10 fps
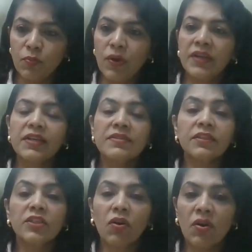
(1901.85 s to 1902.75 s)
One is
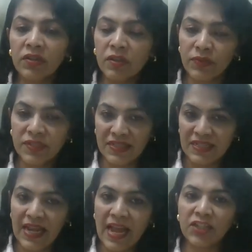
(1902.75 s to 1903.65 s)
the torque, which is
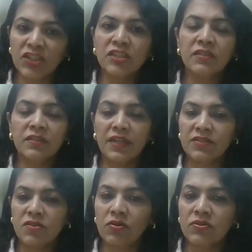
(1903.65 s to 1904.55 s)
in action, that
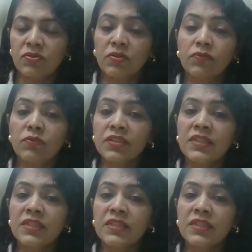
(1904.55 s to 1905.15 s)
is a horizontal force.